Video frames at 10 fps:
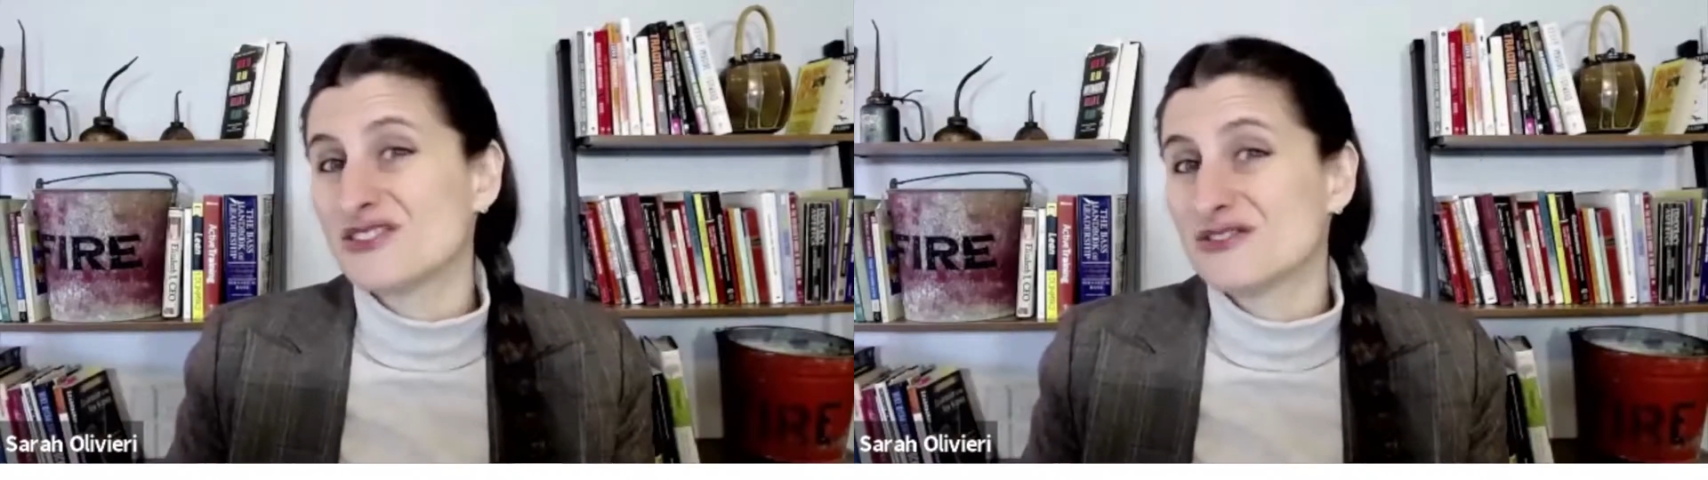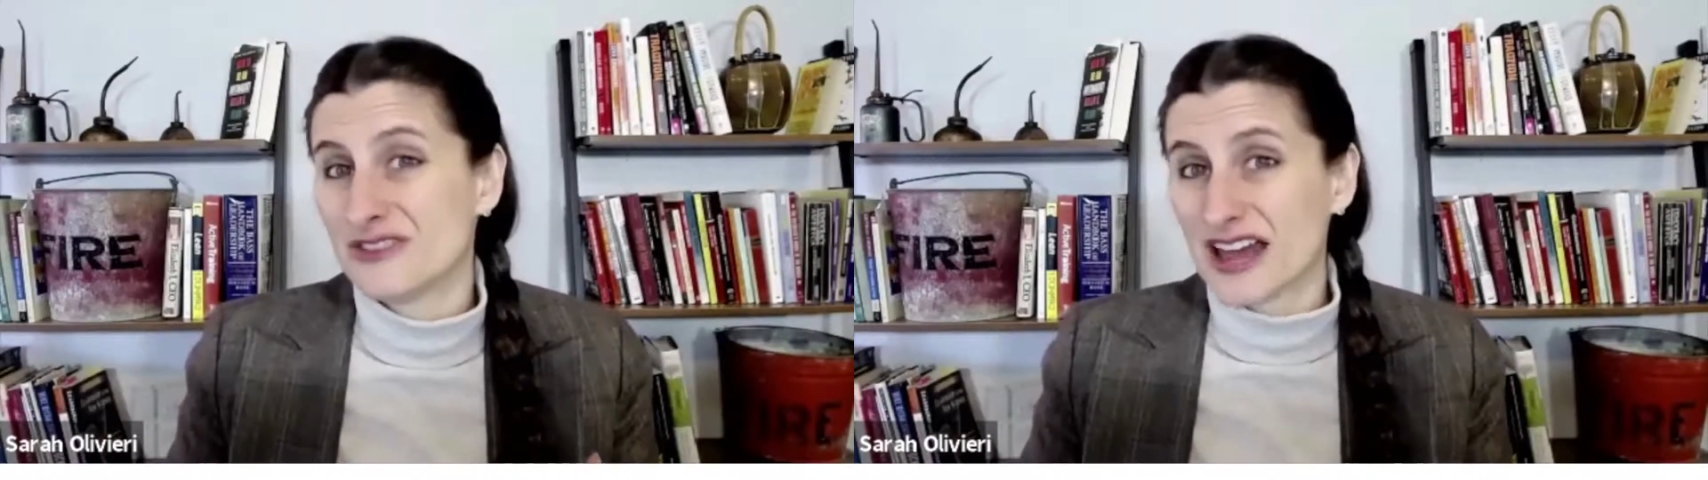
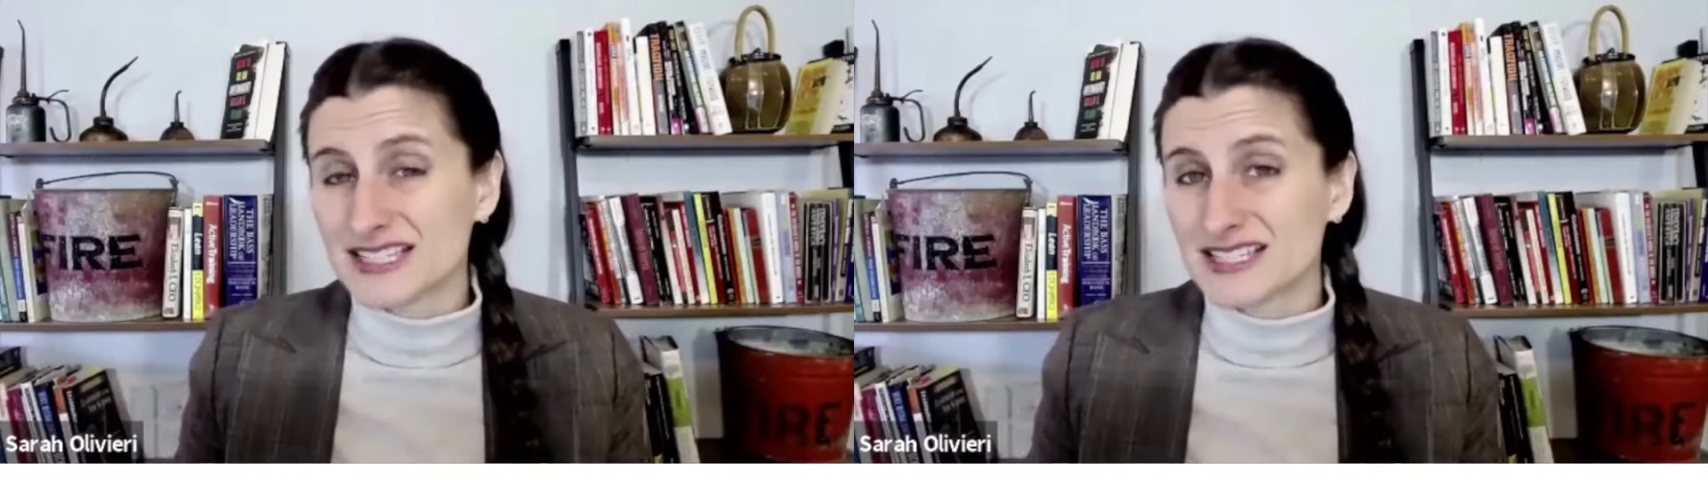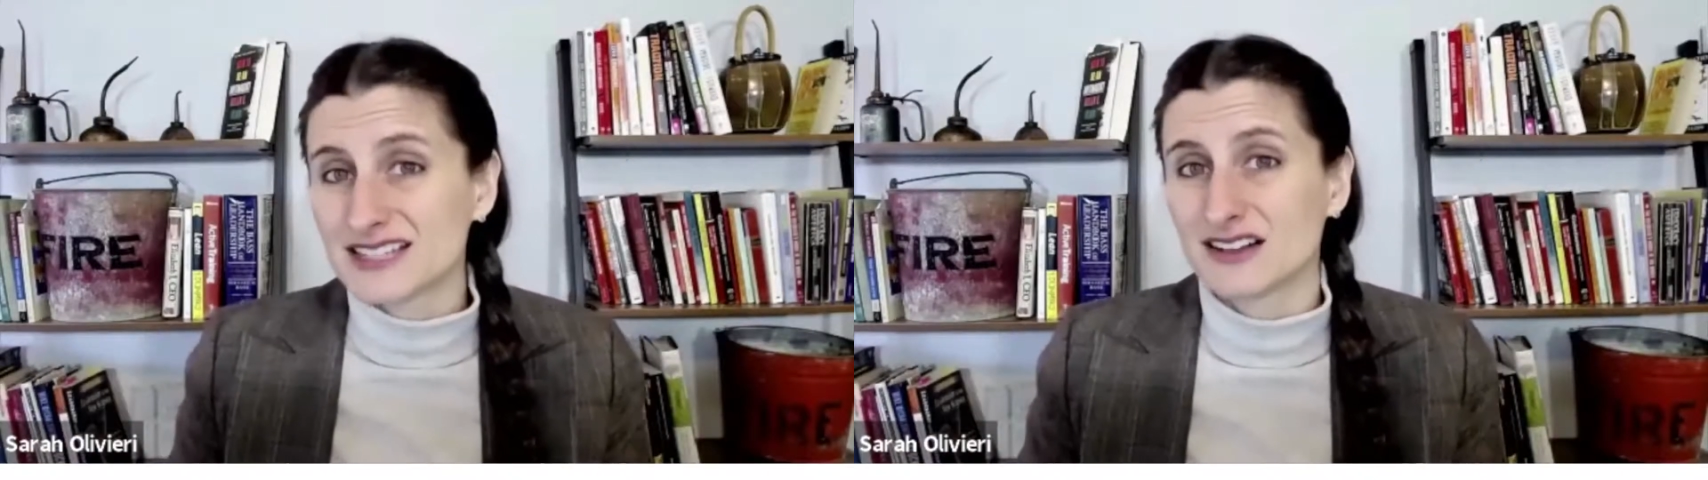
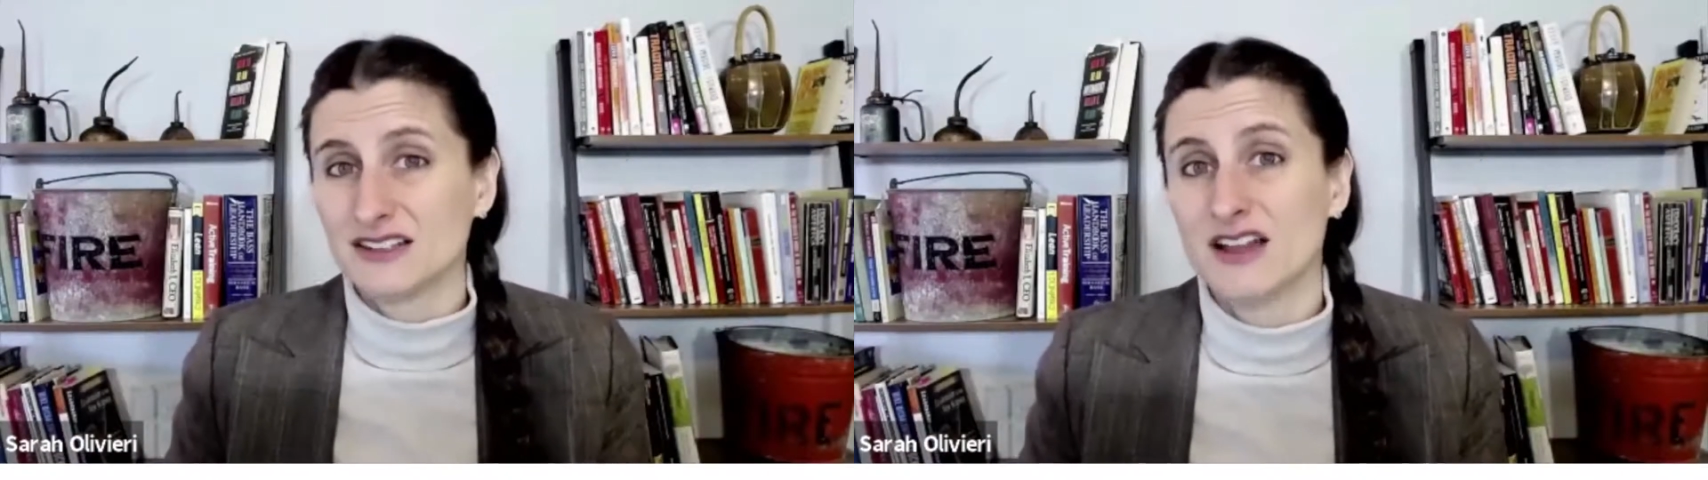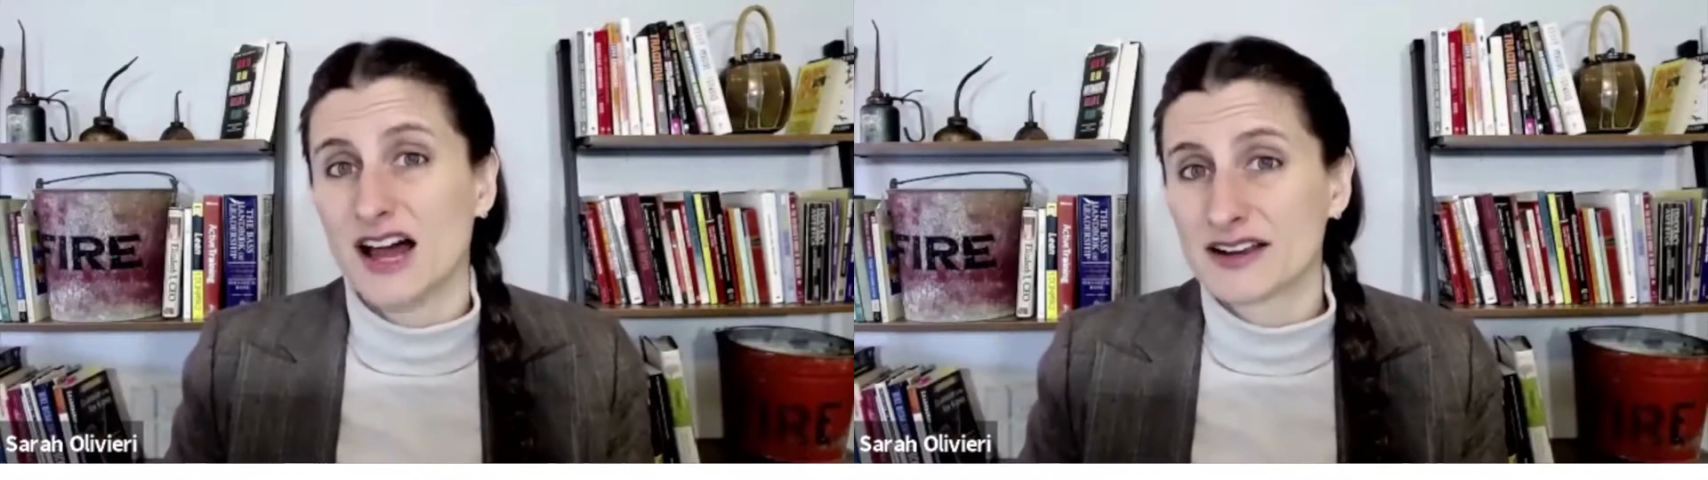invested
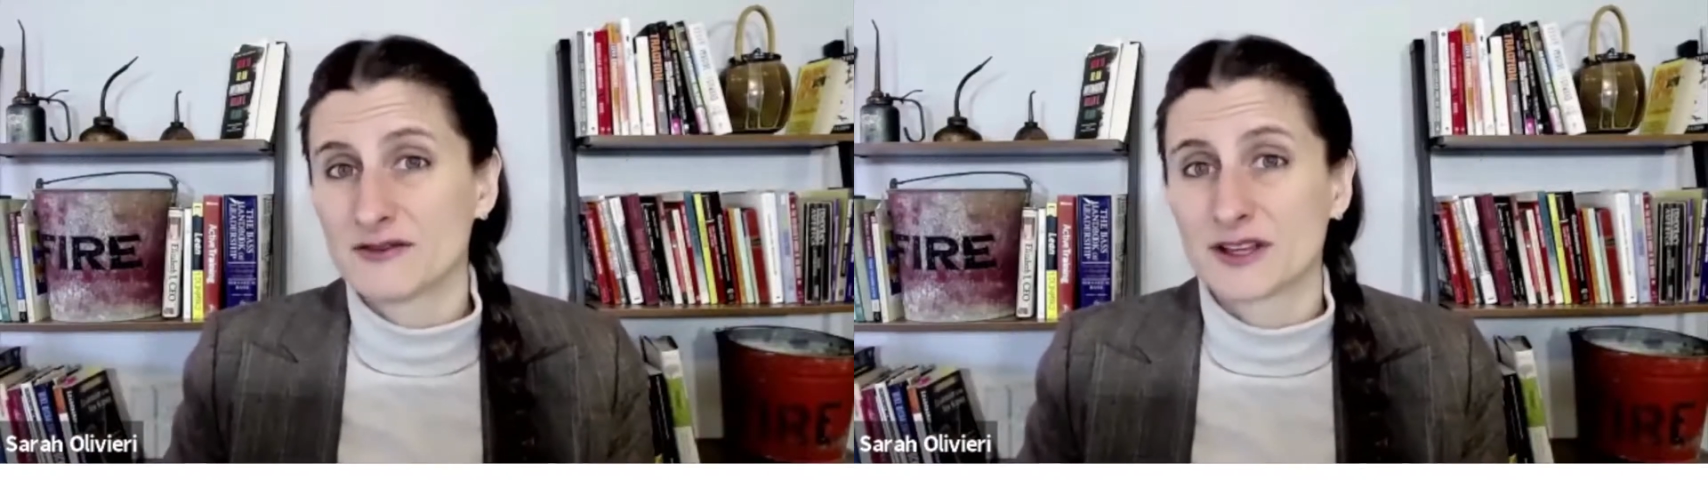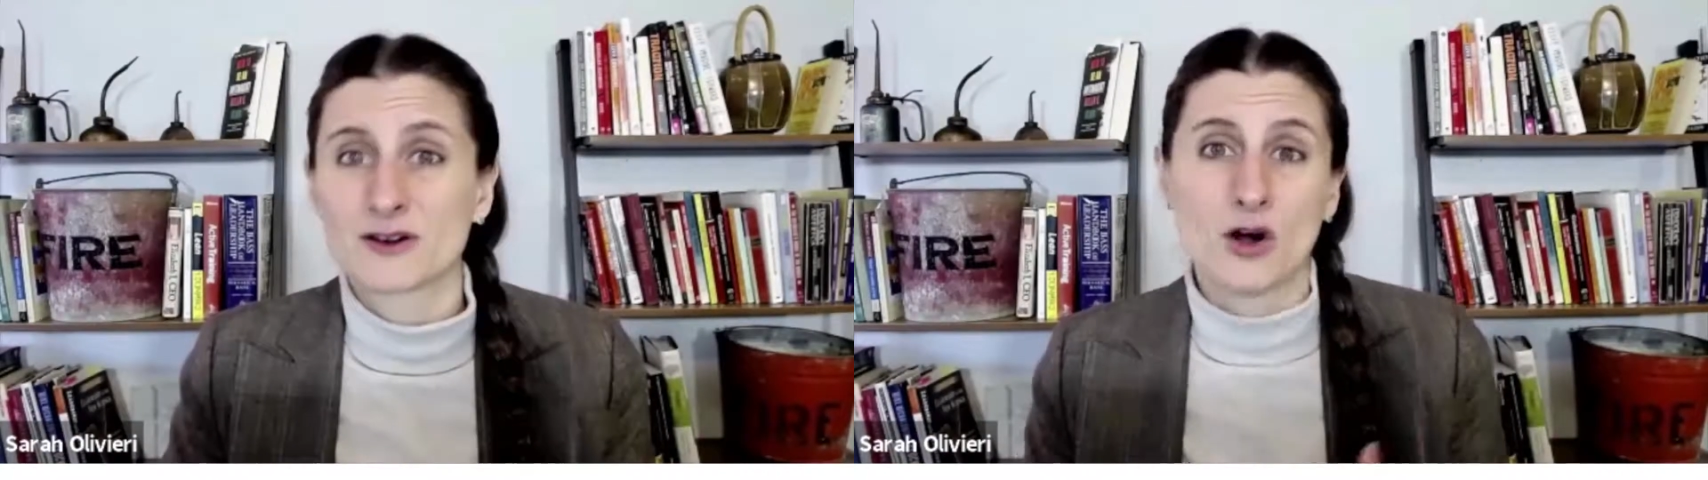a lot
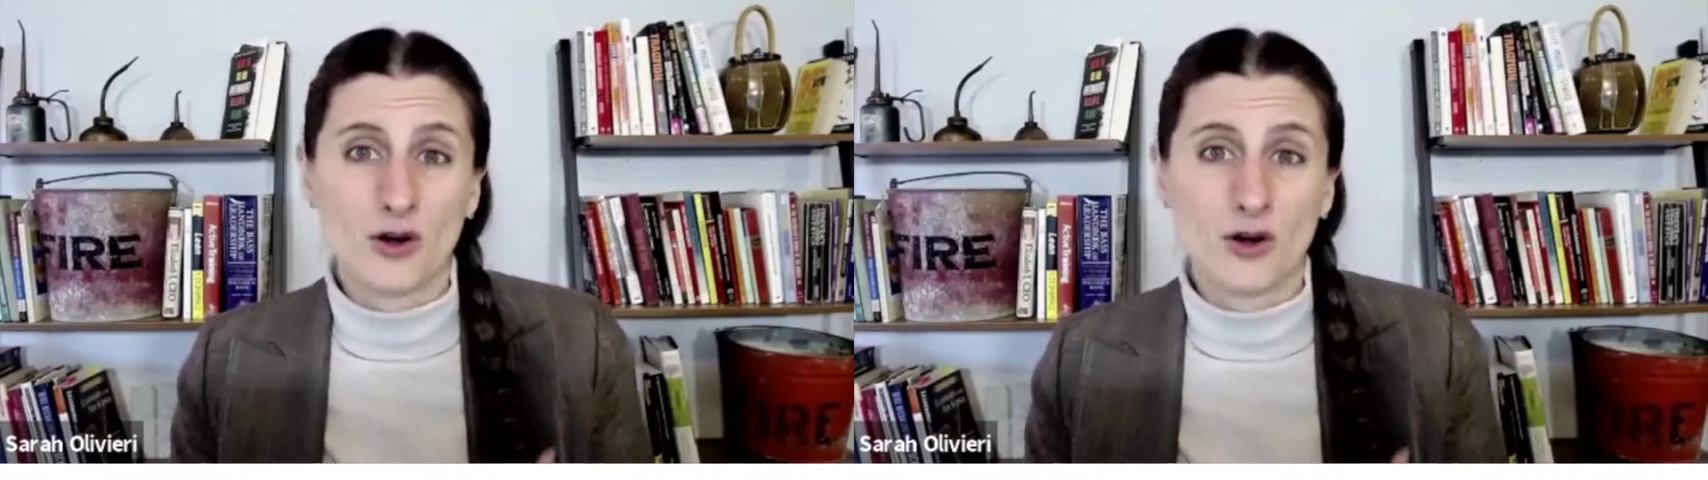of their